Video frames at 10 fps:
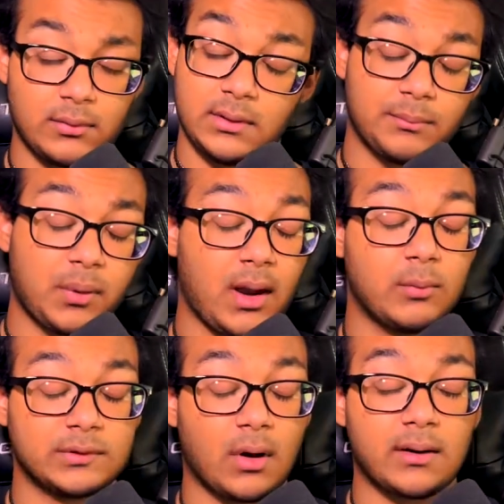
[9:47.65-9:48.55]
there probably
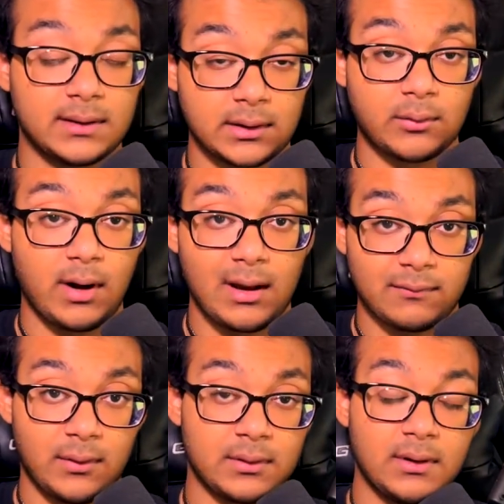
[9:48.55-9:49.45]
was already a graph
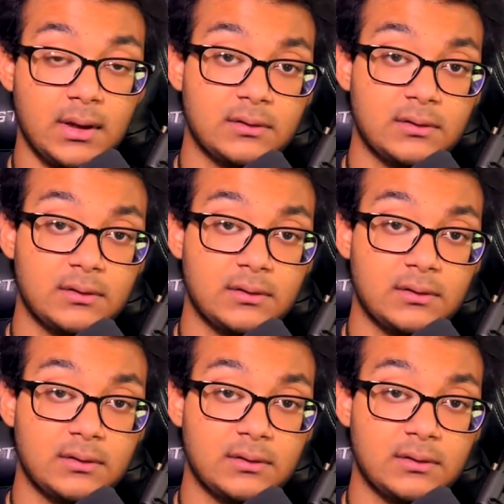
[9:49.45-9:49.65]
on